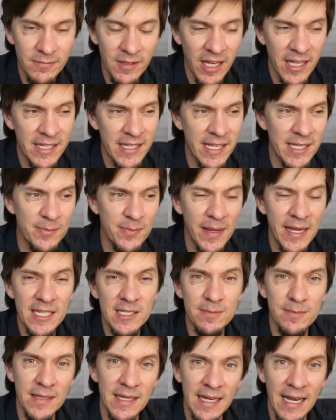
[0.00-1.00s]
And this
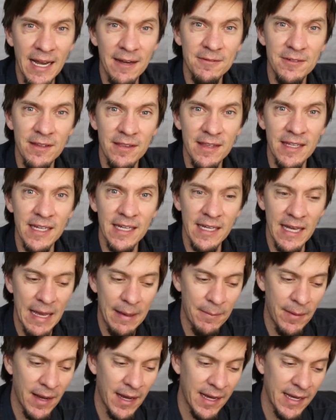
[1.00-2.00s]
makes me have to think,
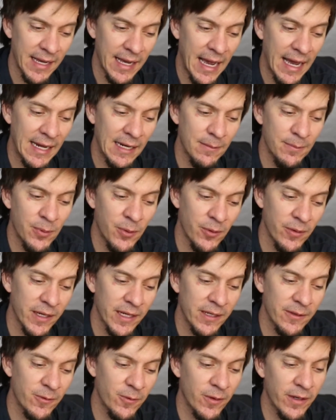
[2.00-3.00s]
am I at a
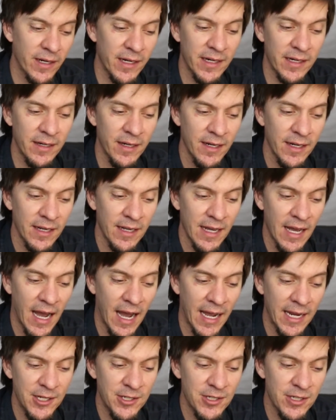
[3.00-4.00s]
point where
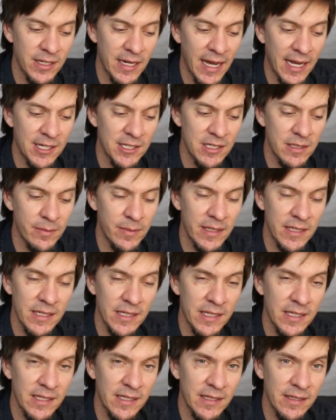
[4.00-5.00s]
I should actually
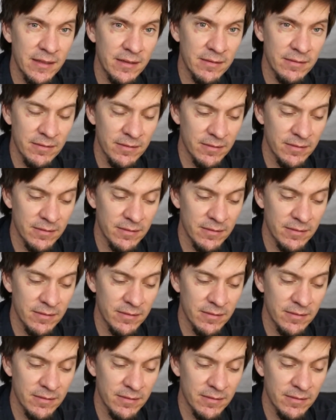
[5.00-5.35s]
be,